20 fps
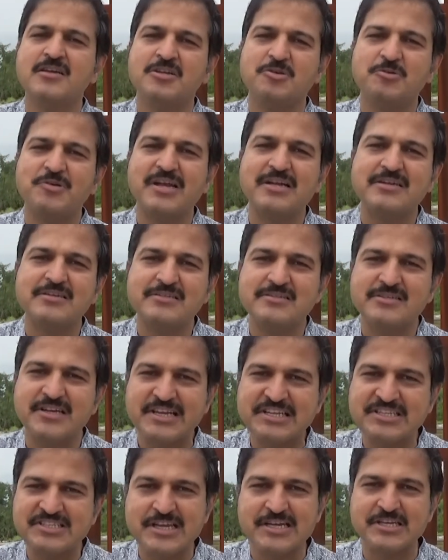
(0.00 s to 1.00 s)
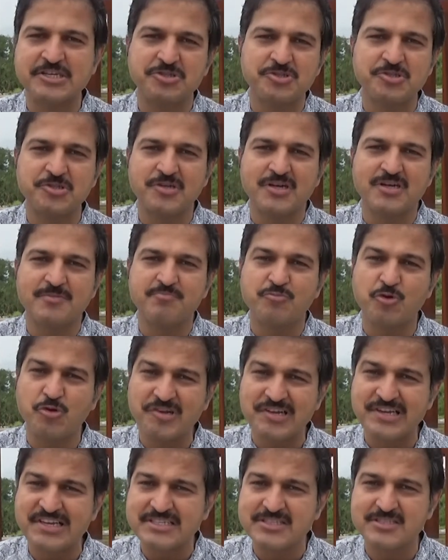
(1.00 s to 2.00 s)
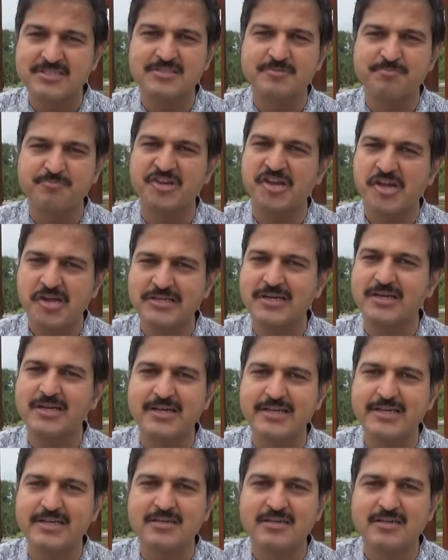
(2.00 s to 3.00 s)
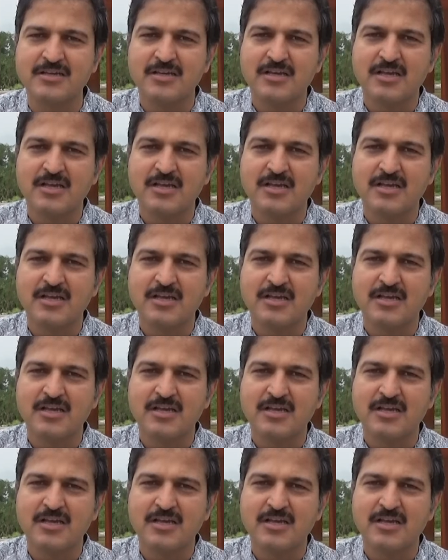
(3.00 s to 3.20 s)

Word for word: you can reject your progress periodically